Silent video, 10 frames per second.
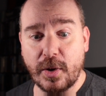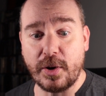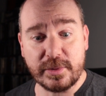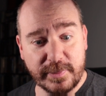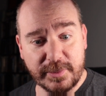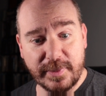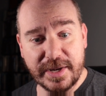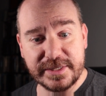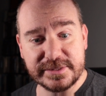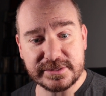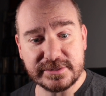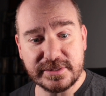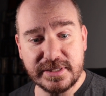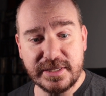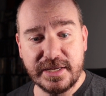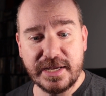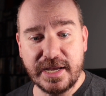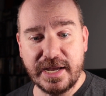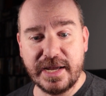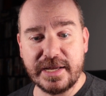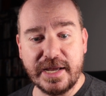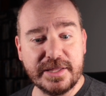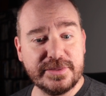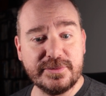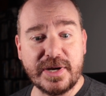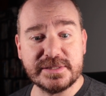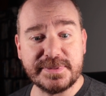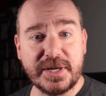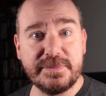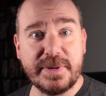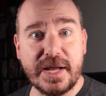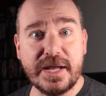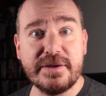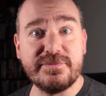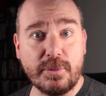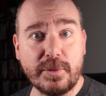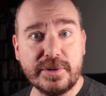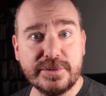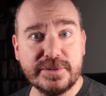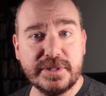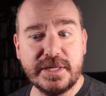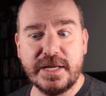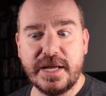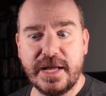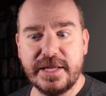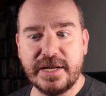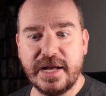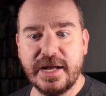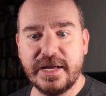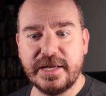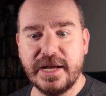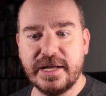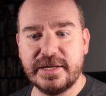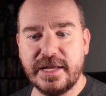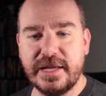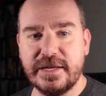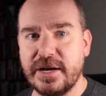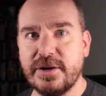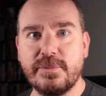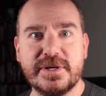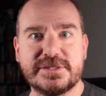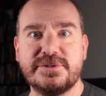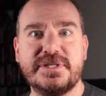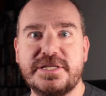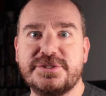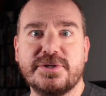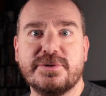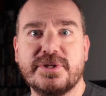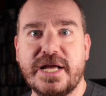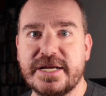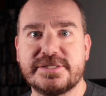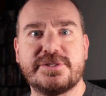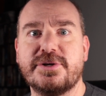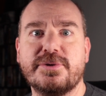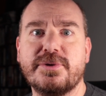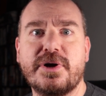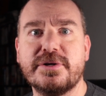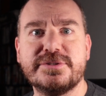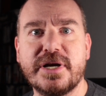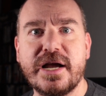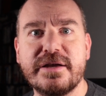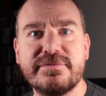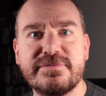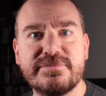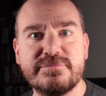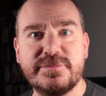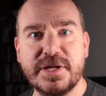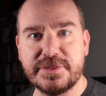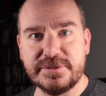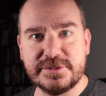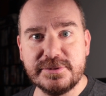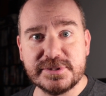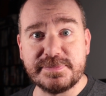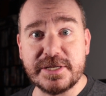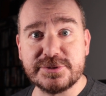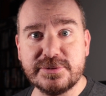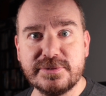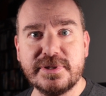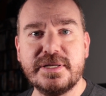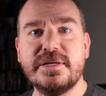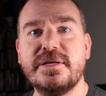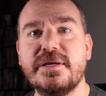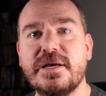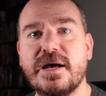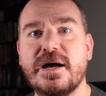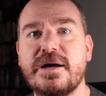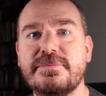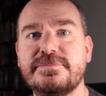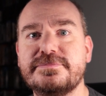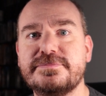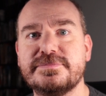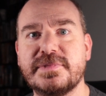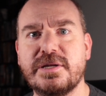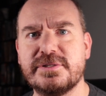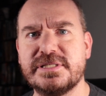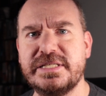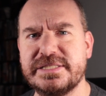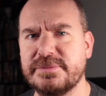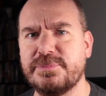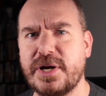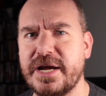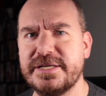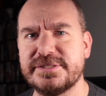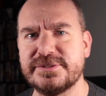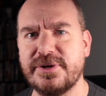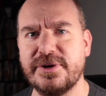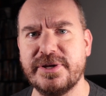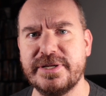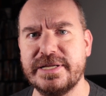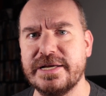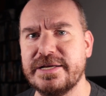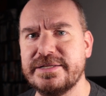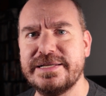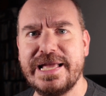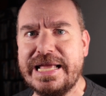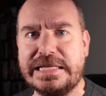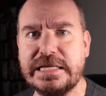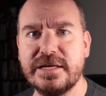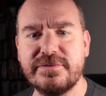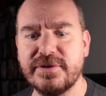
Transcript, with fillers: hardware wise, I got the Raspberry Pi 4 and I got a uh, Western Digital external hard drive. Nothing too special. Um, there was a decent price on uh, an 8 gig